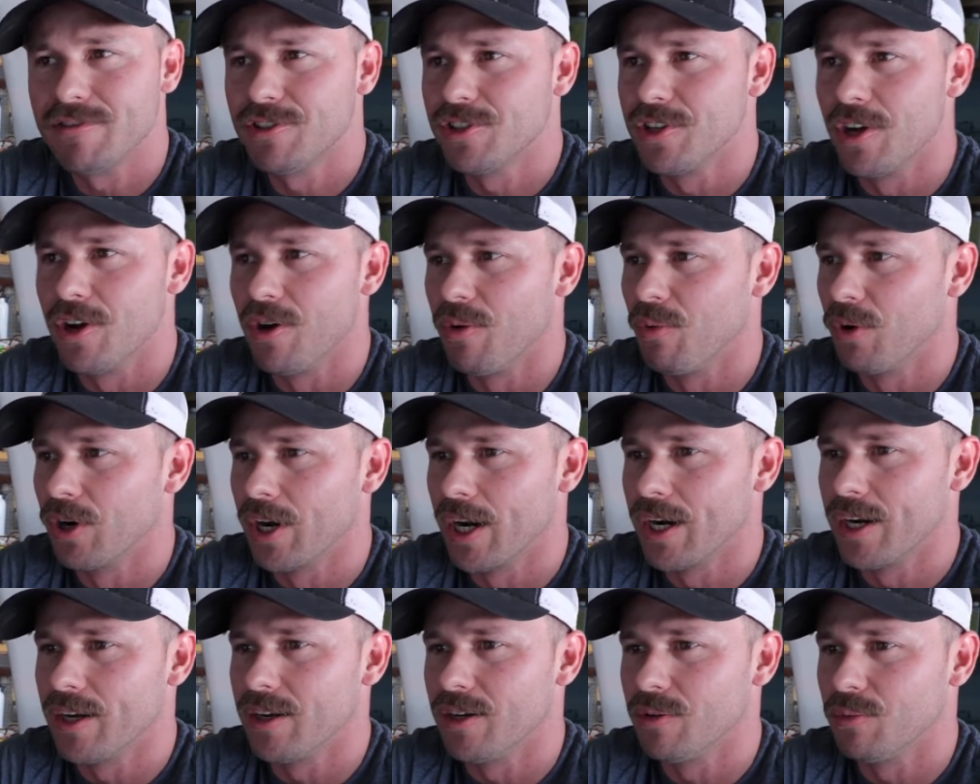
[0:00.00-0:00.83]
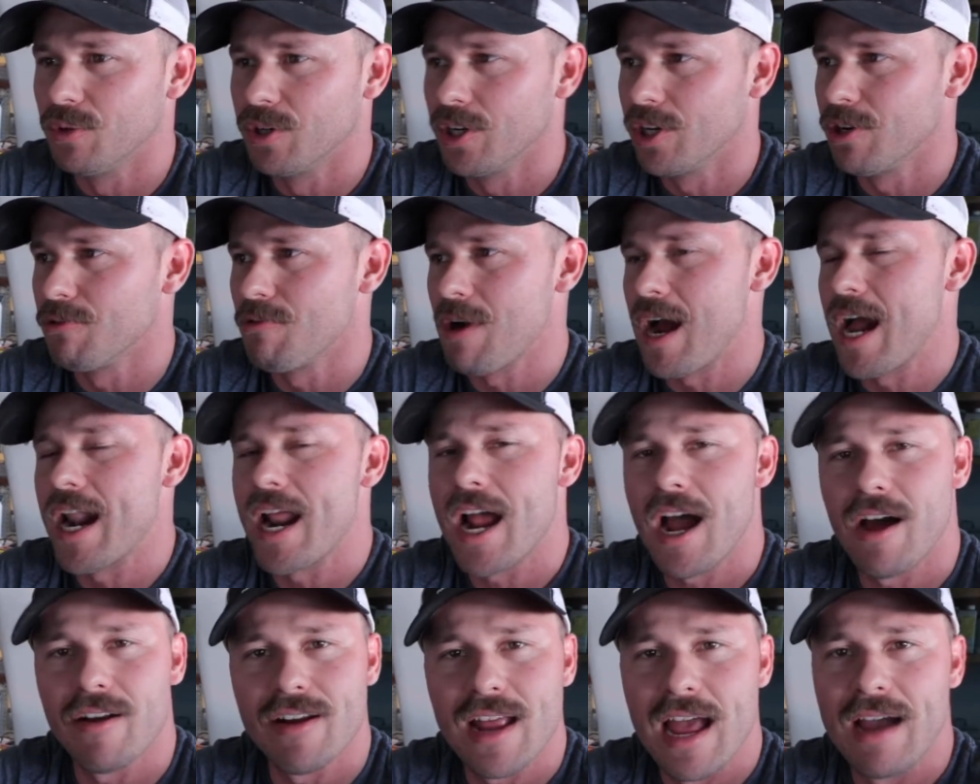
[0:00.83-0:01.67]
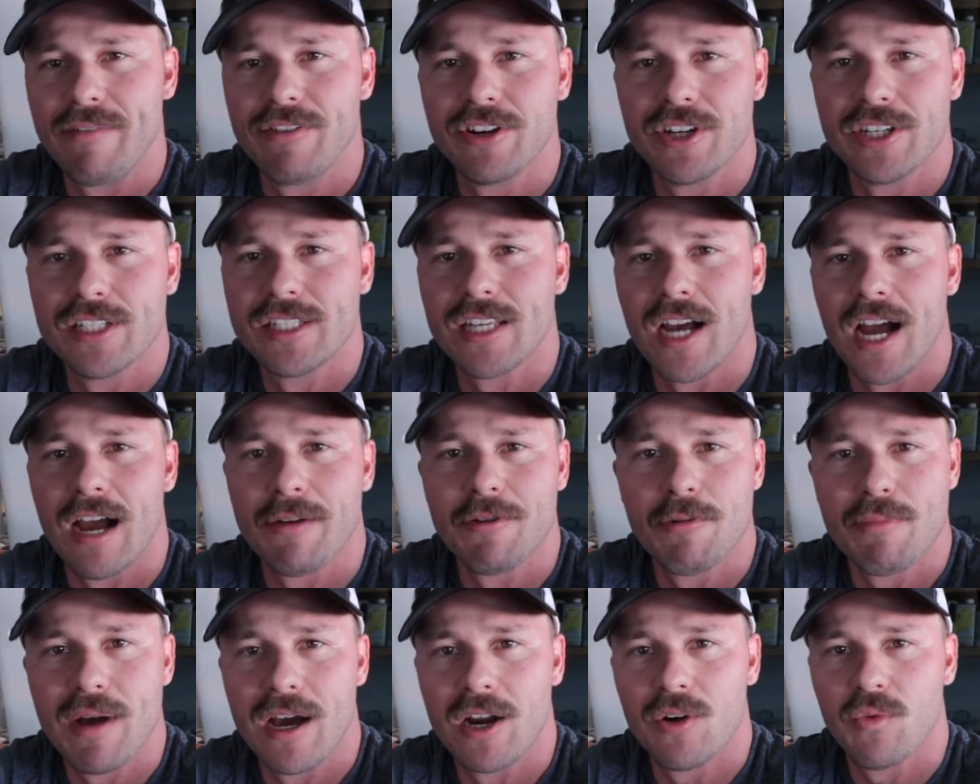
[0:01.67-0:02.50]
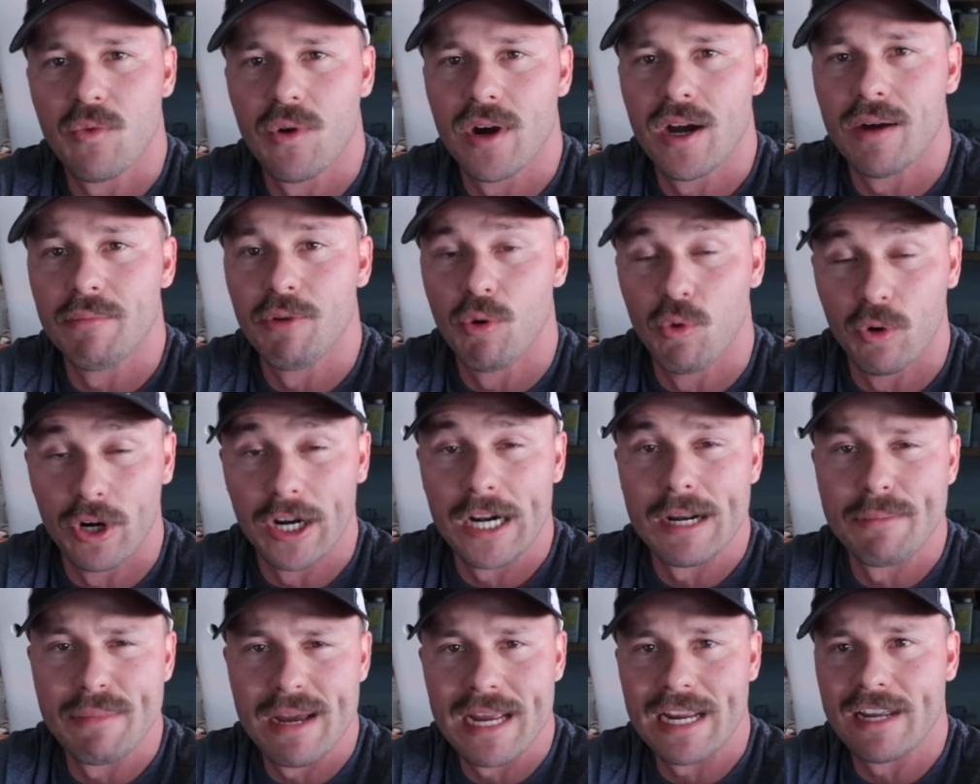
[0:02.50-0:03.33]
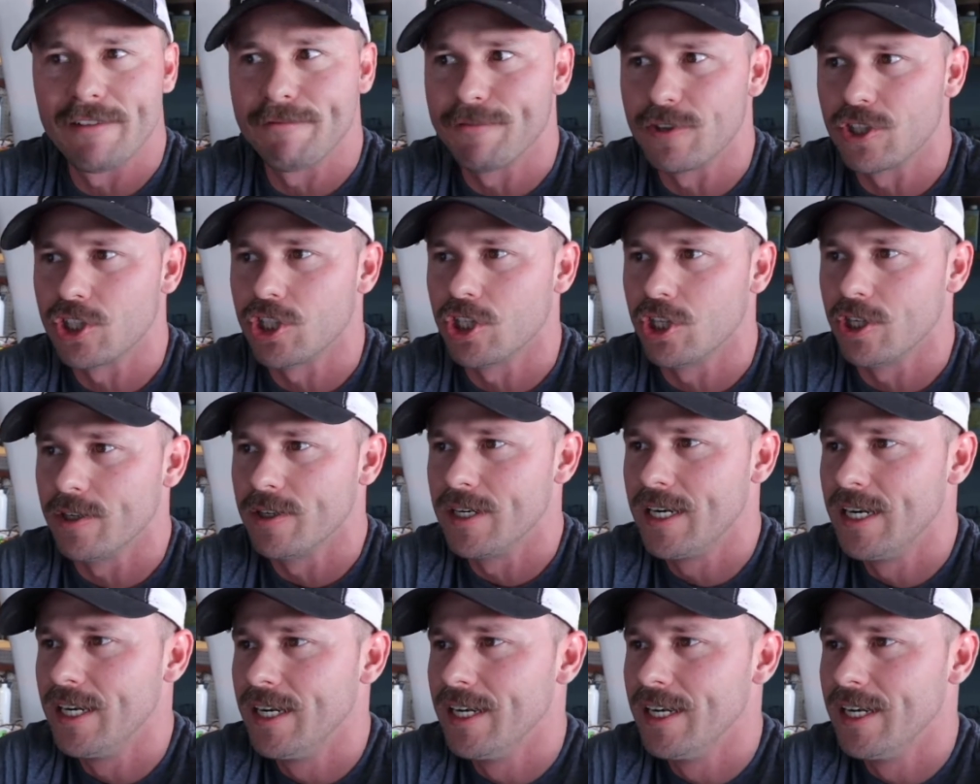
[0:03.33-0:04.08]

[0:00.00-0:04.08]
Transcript: so we're gonna ride out and have a good time no matter what. But we're gonna make it for sure.